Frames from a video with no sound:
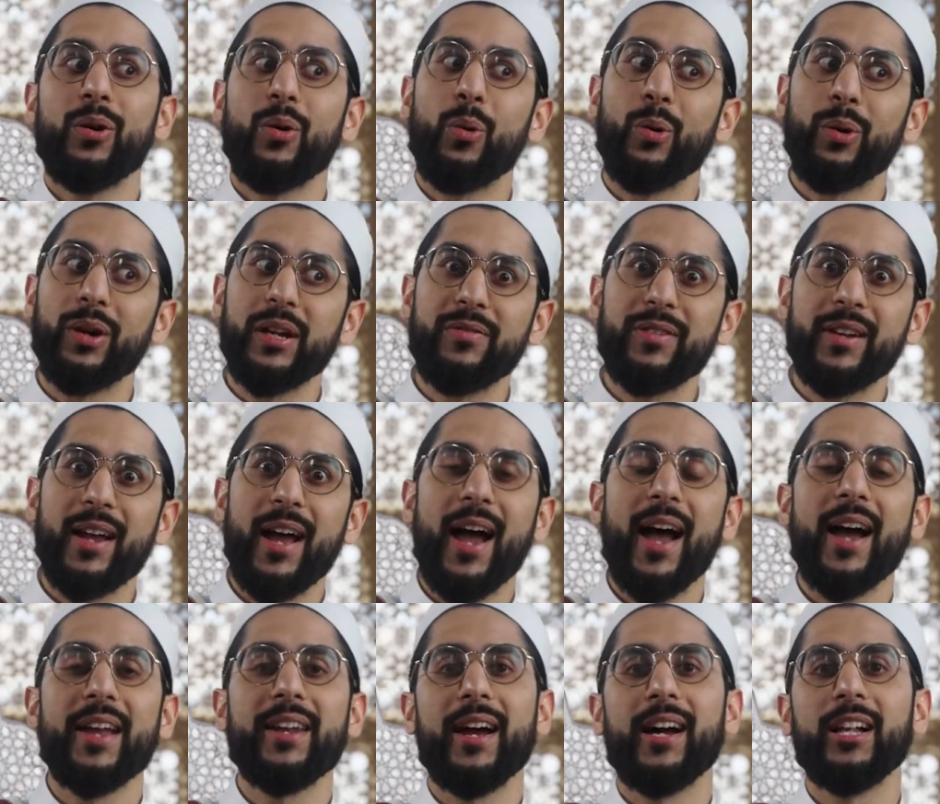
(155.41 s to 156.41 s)
or even
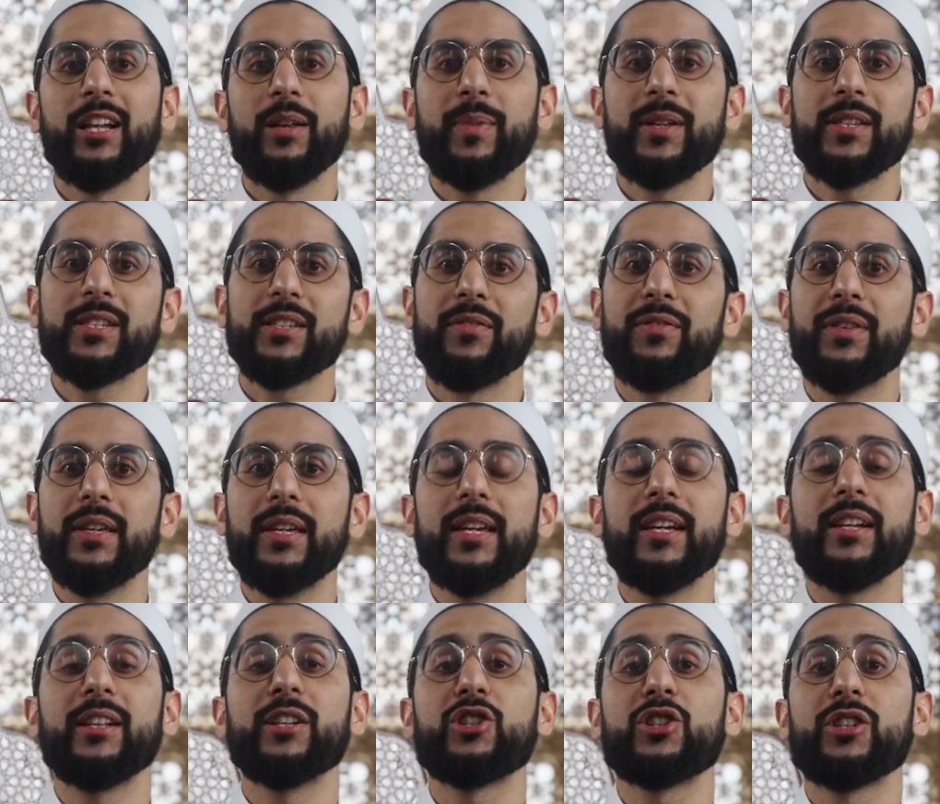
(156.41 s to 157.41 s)
add elements of the
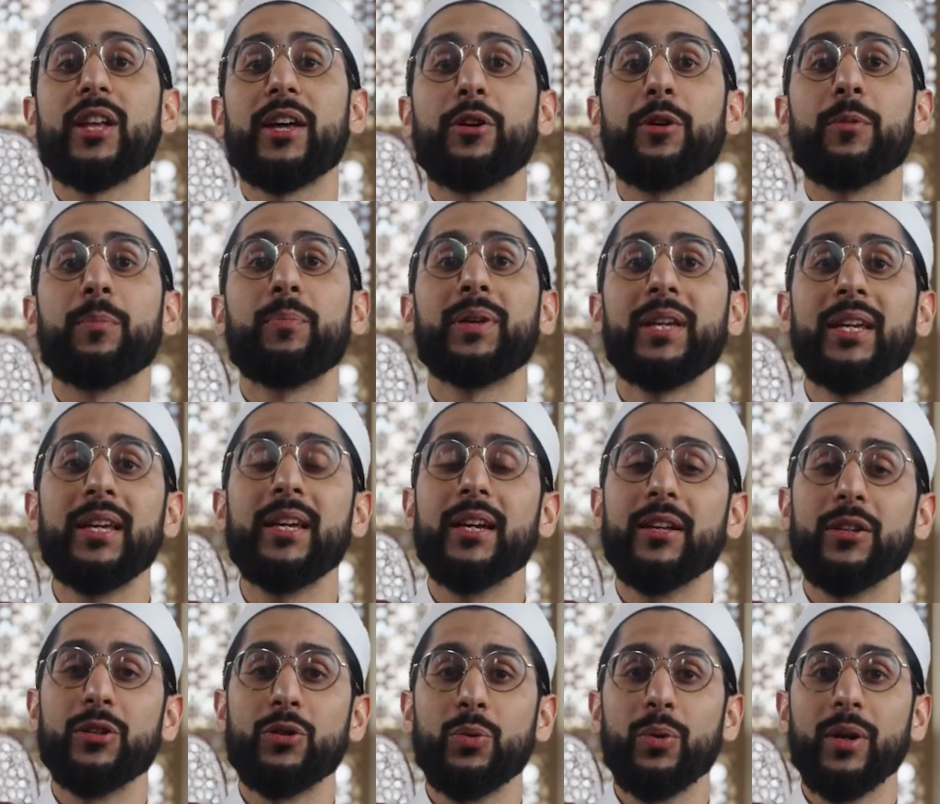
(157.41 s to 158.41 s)
English letter p
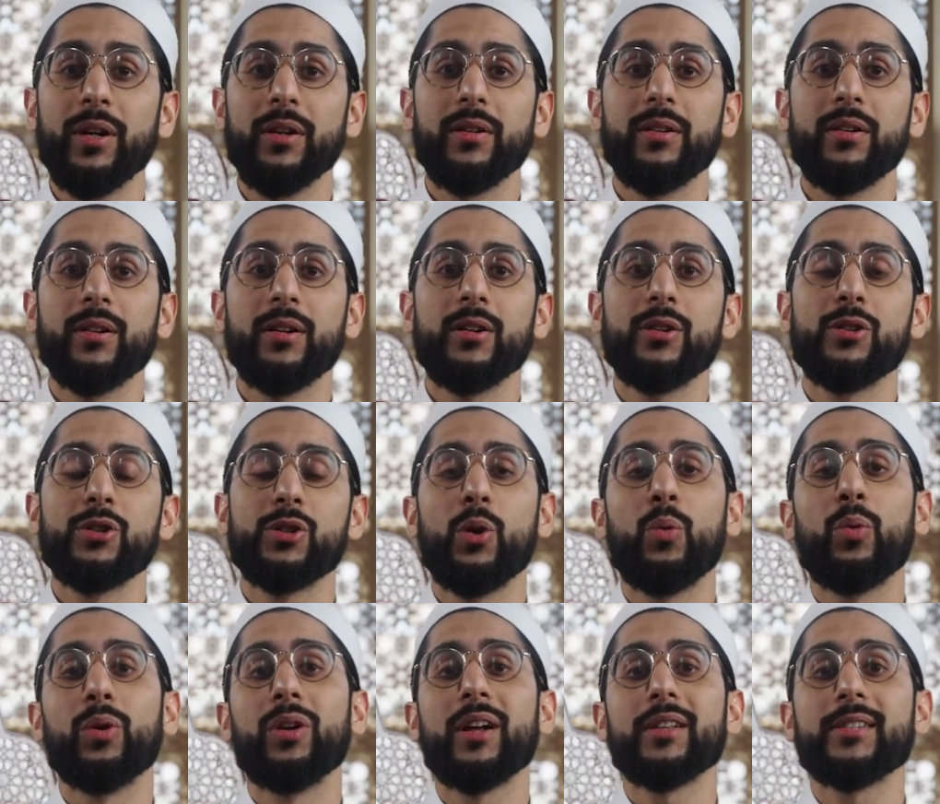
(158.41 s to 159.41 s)
into it. So
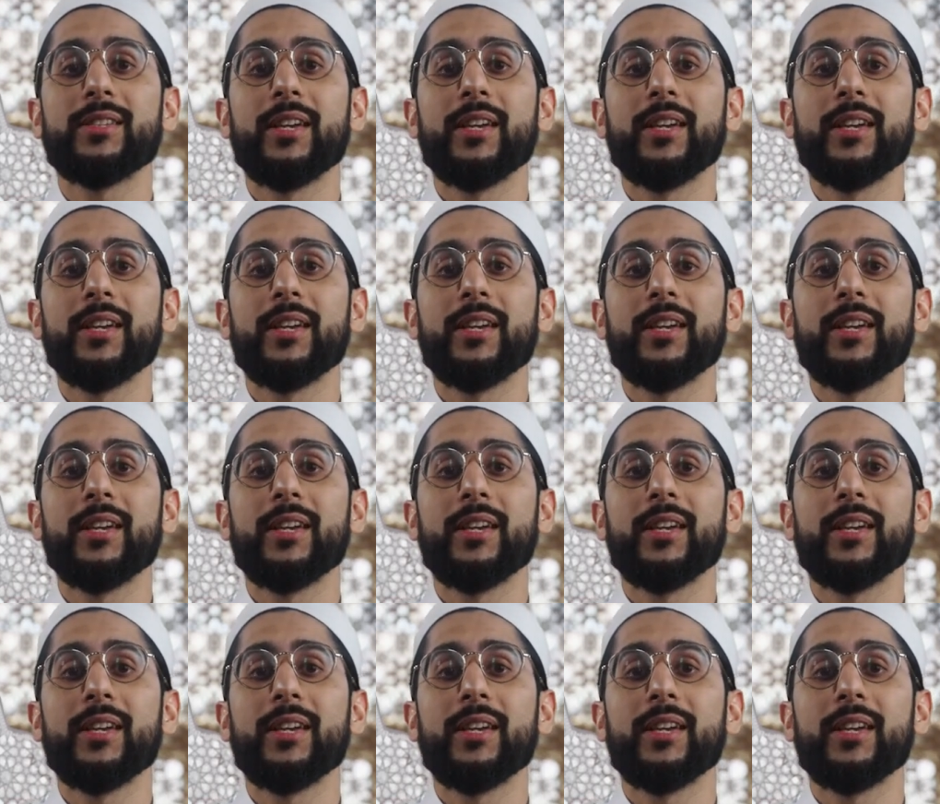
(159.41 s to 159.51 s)
we're not